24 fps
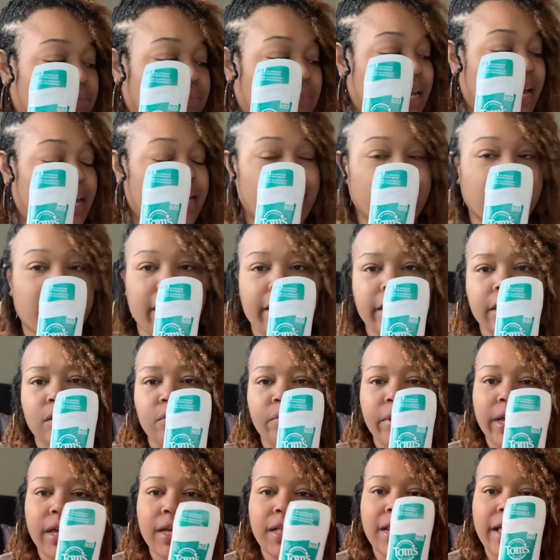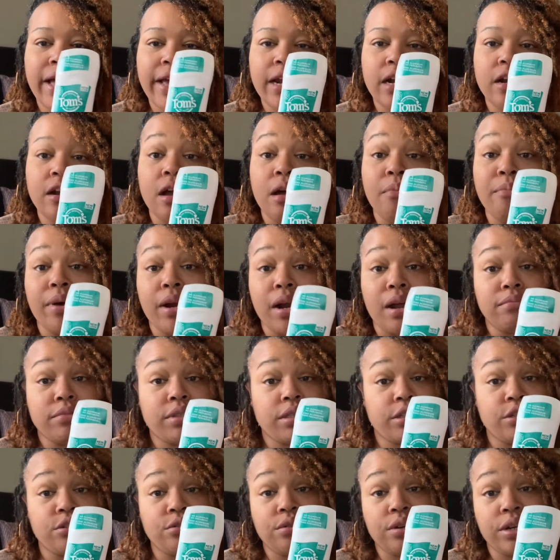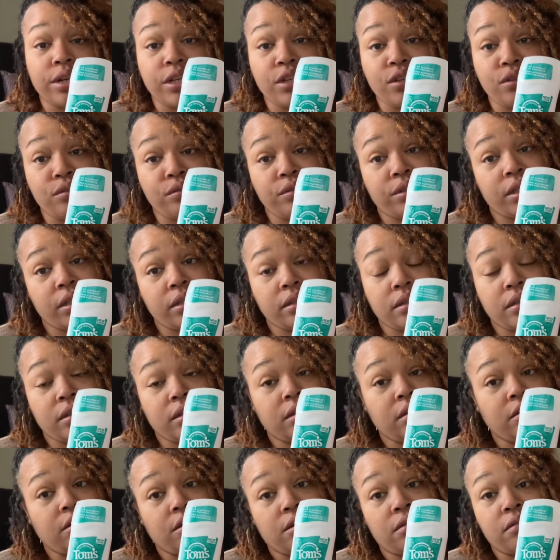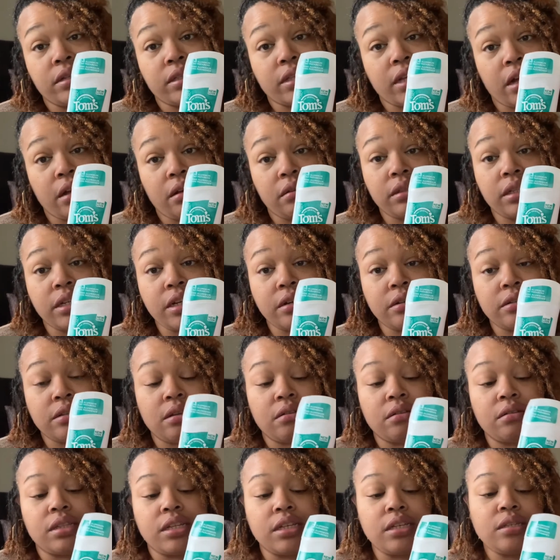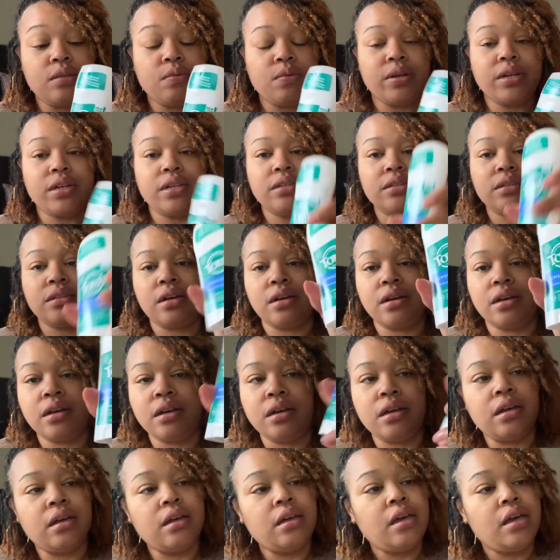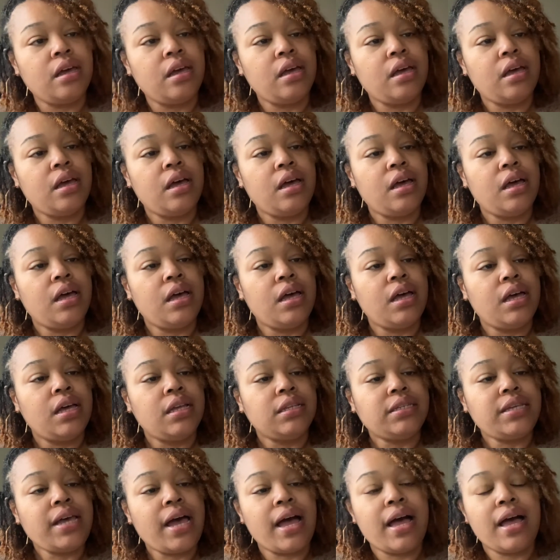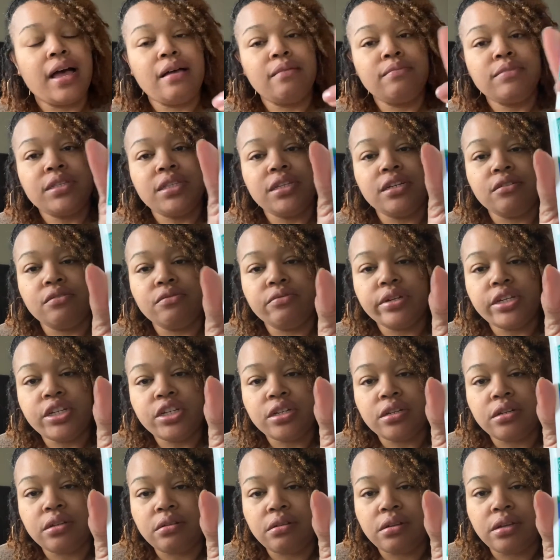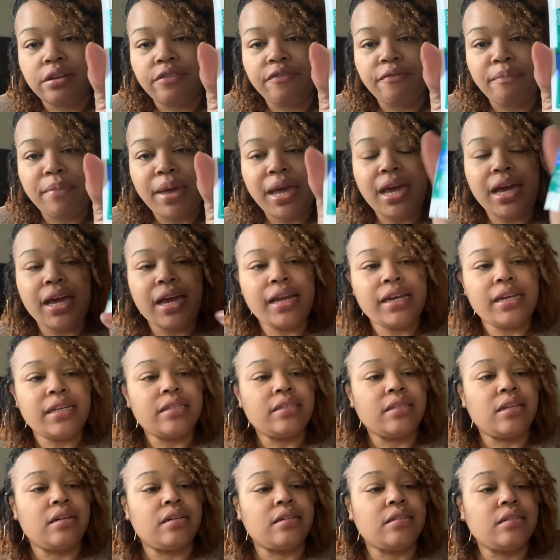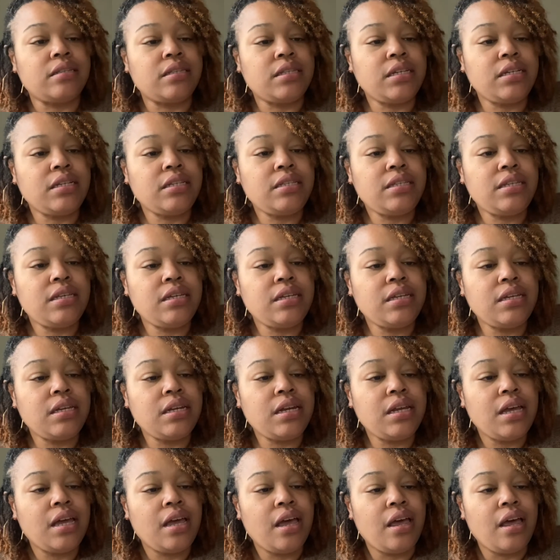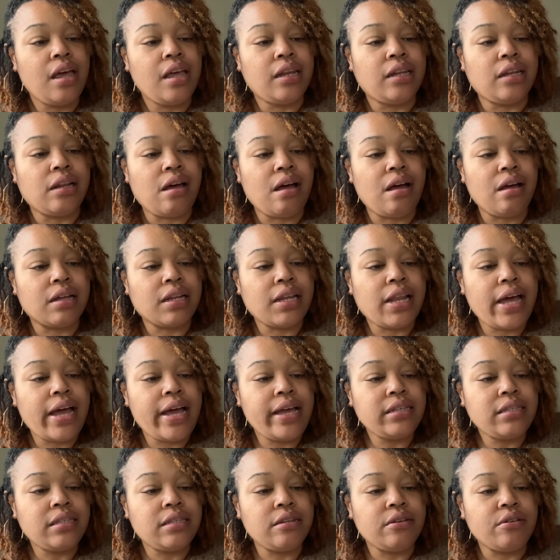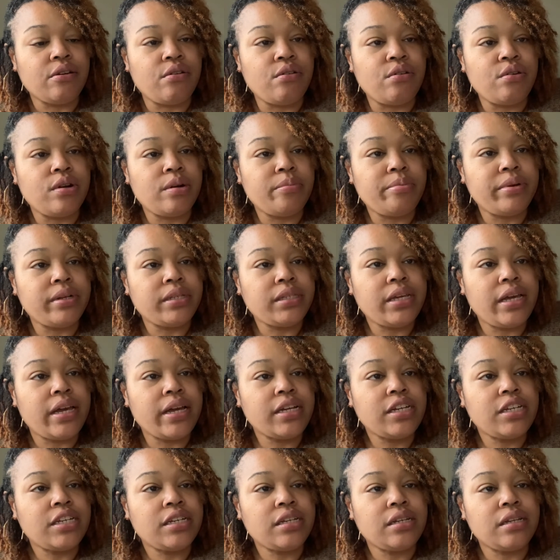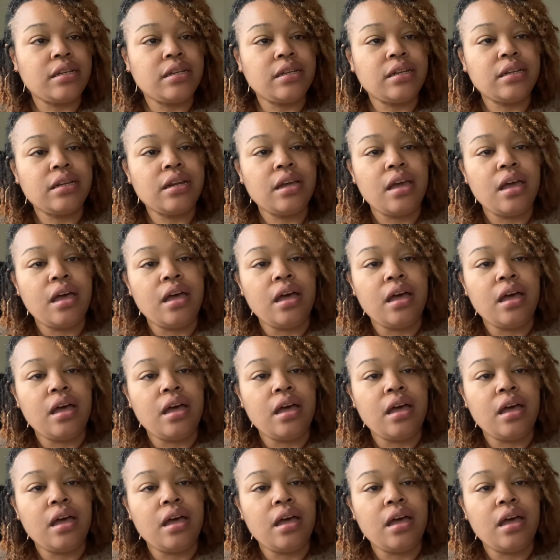I didn't like the way it glided on. But I'm still going to use this, you know, it's healthier. So this one is uh, Tom's, the original of Maine, is unscented, long-lasting odor protection,